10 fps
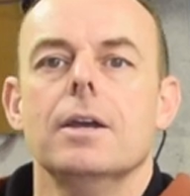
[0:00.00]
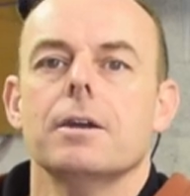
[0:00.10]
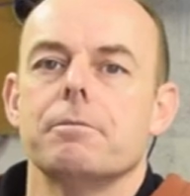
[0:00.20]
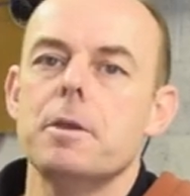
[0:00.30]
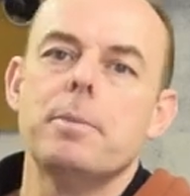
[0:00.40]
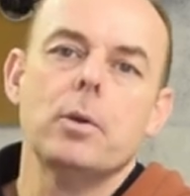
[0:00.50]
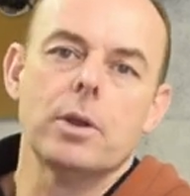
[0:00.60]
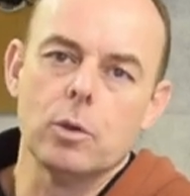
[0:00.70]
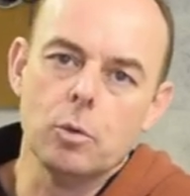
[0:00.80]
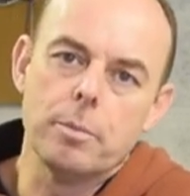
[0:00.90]

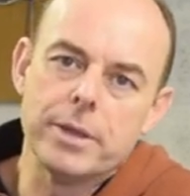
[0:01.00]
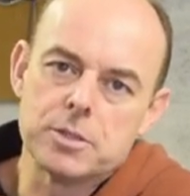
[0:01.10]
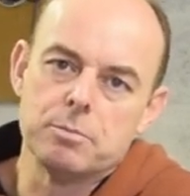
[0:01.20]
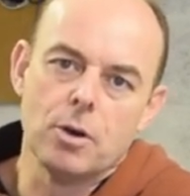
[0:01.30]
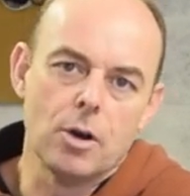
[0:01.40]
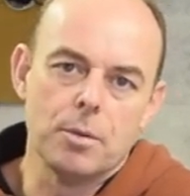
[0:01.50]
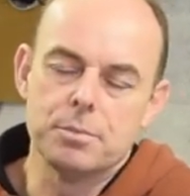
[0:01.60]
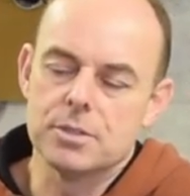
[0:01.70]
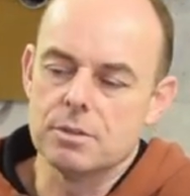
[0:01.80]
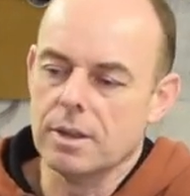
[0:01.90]
rebuilding all the bits and
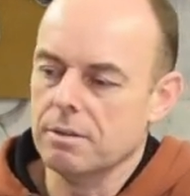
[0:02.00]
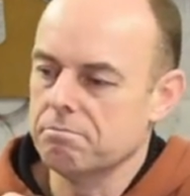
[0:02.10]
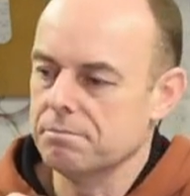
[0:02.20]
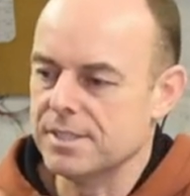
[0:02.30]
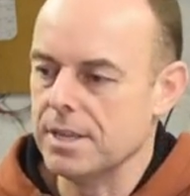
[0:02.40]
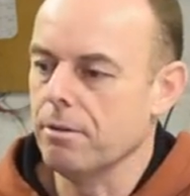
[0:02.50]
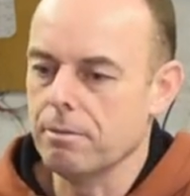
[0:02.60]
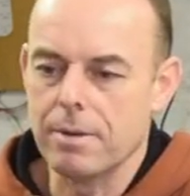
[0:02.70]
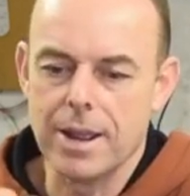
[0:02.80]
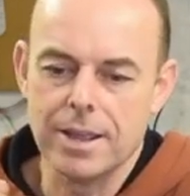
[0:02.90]
bobs,
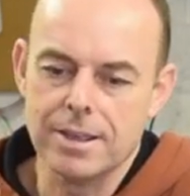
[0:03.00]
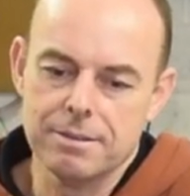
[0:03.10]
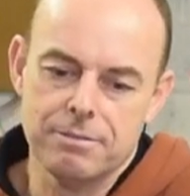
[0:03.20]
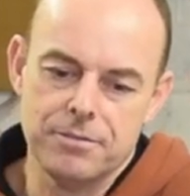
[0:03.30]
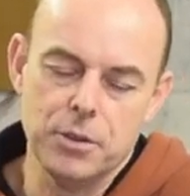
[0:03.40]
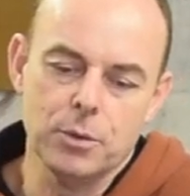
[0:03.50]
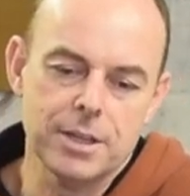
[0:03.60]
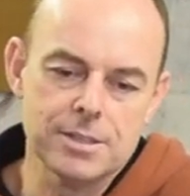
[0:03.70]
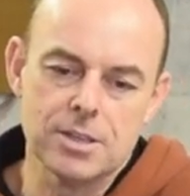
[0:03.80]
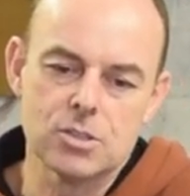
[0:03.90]
steering rack,
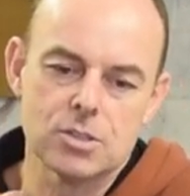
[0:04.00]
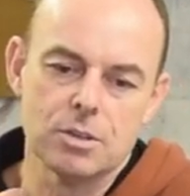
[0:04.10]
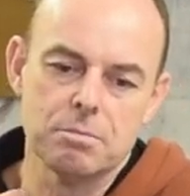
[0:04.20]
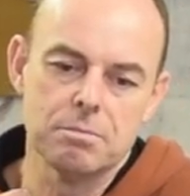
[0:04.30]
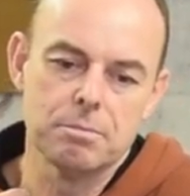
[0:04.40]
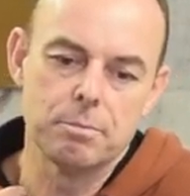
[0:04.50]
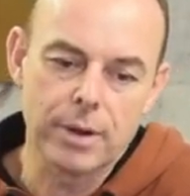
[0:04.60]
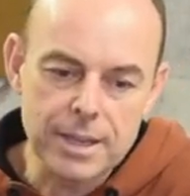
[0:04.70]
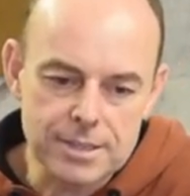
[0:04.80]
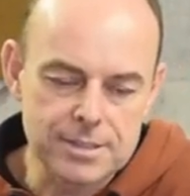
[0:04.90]
fueling system,
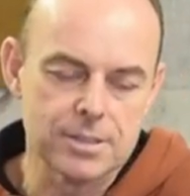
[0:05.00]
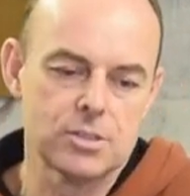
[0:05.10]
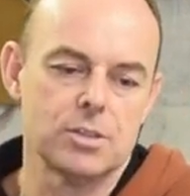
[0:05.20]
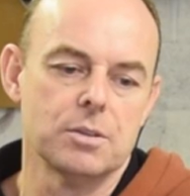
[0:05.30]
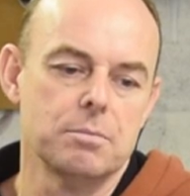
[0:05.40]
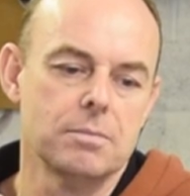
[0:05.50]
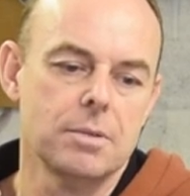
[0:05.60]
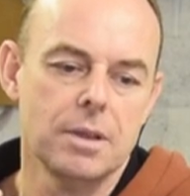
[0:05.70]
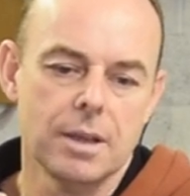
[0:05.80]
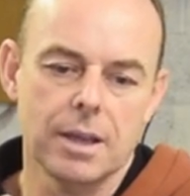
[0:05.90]
brake
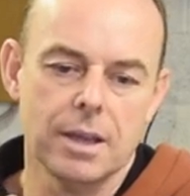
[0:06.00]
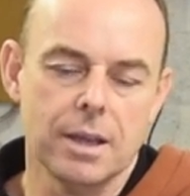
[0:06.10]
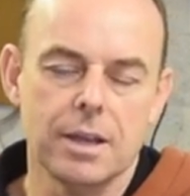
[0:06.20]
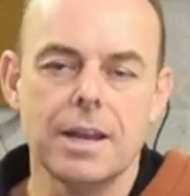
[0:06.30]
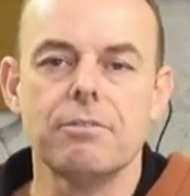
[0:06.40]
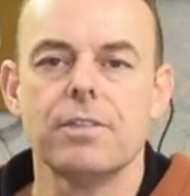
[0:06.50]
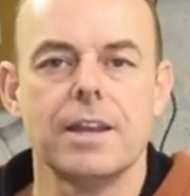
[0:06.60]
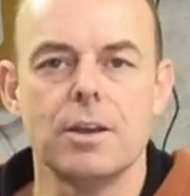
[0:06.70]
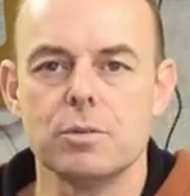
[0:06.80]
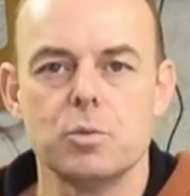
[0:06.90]
system, uh, and everything
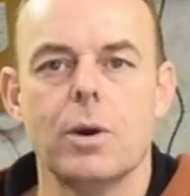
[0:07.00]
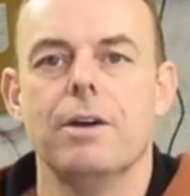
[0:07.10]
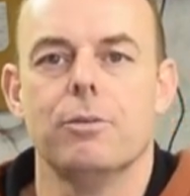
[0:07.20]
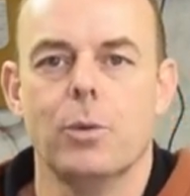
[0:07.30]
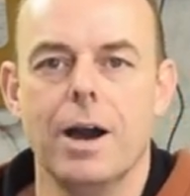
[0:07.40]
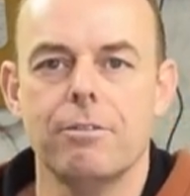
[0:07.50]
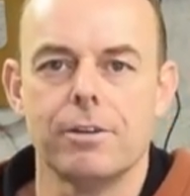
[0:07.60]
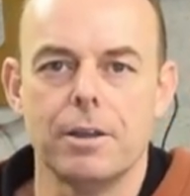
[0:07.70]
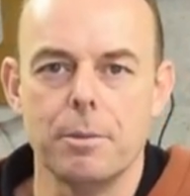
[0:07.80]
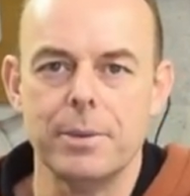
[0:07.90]
else, what,
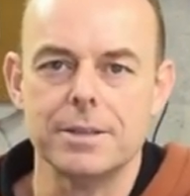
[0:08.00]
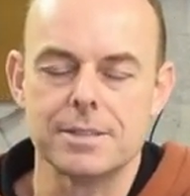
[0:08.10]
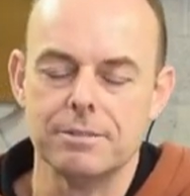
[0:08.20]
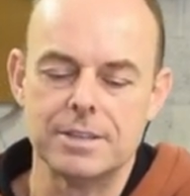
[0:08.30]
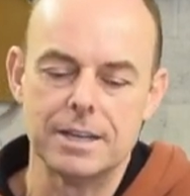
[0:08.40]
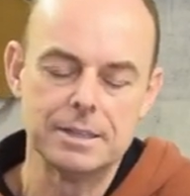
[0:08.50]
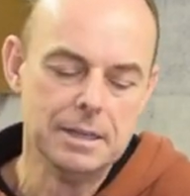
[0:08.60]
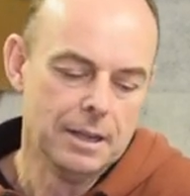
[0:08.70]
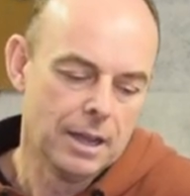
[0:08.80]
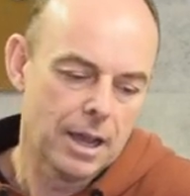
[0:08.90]
whatever other bits I've done.
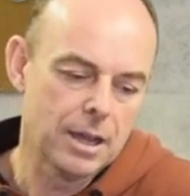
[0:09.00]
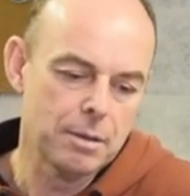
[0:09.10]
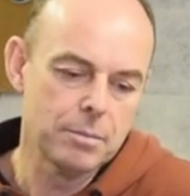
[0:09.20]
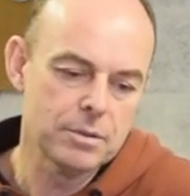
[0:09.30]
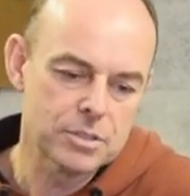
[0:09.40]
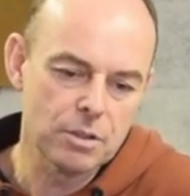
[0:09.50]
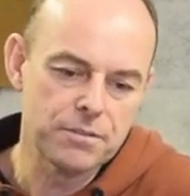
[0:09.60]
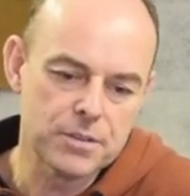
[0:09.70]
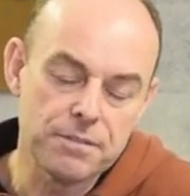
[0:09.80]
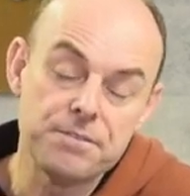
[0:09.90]
Um, so
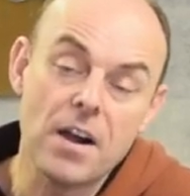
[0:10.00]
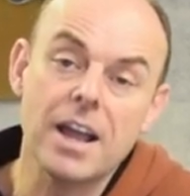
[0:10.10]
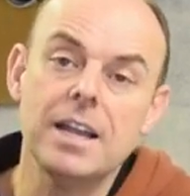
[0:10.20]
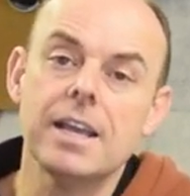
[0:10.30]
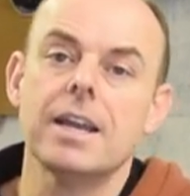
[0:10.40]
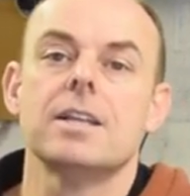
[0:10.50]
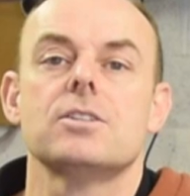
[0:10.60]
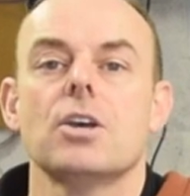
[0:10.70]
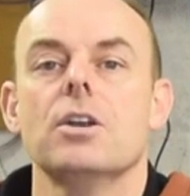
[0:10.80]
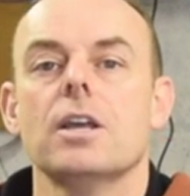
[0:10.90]
to finally get it
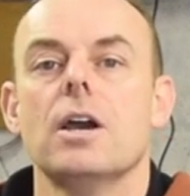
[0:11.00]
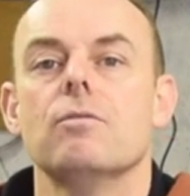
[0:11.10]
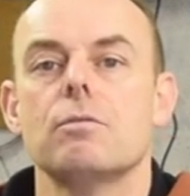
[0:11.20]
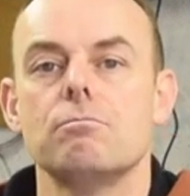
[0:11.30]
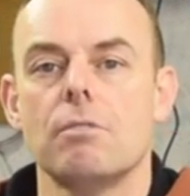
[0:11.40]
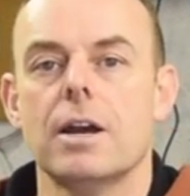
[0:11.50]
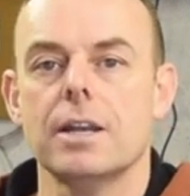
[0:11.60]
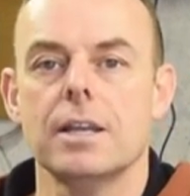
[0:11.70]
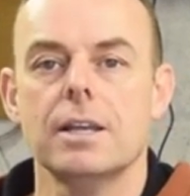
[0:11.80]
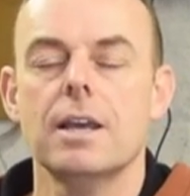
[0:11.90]
turning over and
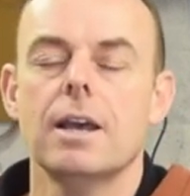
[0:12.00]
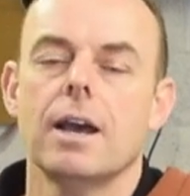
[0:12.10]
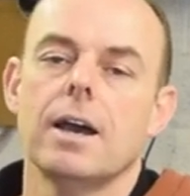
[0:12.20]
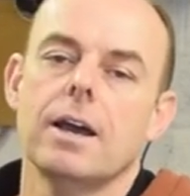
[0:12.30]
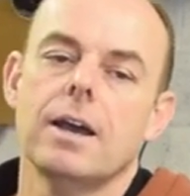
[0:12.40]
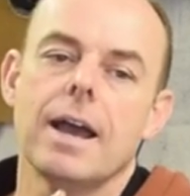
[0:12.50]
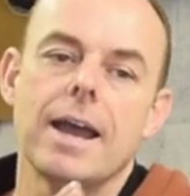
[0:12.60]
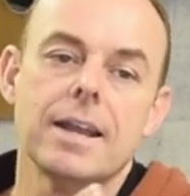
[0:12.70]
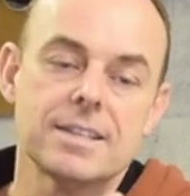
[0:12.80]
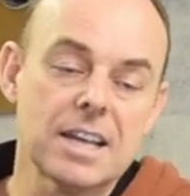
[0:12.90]
running, uh,
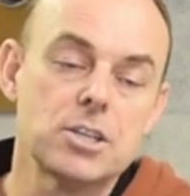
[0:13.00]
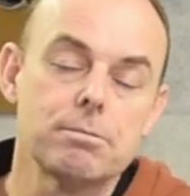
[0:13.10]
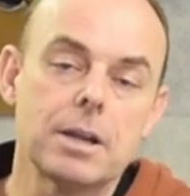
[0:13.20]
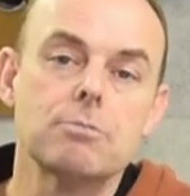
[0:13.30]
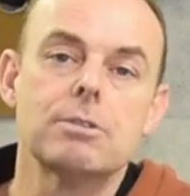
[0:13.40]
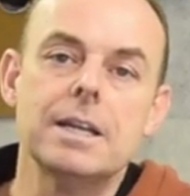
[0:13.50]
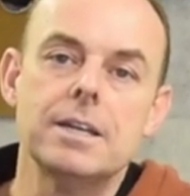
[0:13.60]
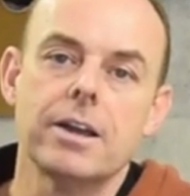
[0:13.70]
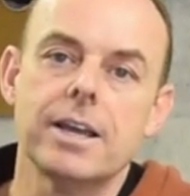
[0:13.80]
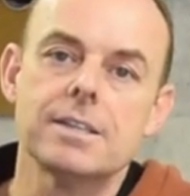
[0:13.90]
and it's actually running really
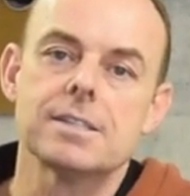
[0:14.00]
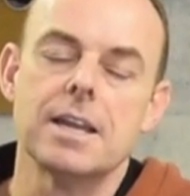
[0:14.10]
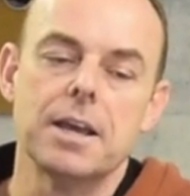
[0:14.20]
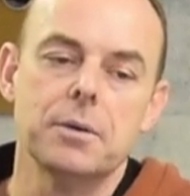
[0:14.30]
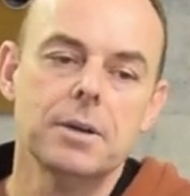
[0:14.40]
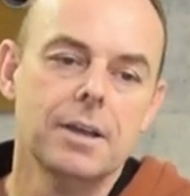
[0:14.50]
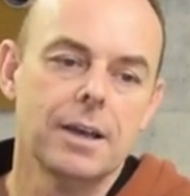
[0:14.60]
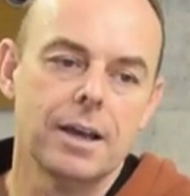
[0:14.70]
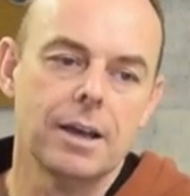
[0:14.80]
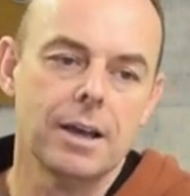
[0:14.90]
nice now,
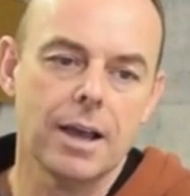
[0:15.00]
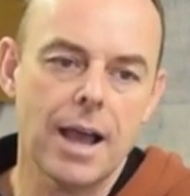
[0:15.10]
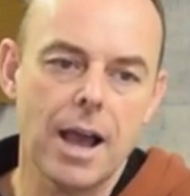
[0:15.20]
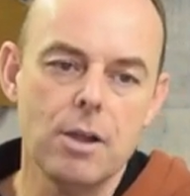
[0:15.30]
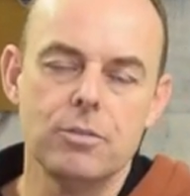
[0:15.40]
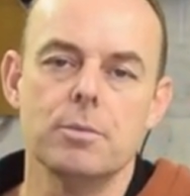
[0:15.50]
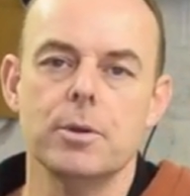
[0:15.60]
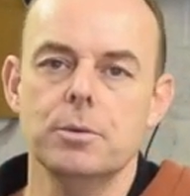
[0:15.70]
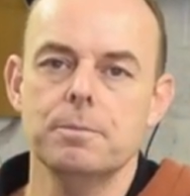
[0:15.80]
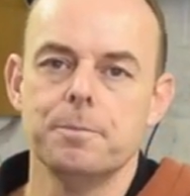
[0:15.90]
uh, over the
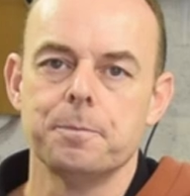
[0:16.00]
moon.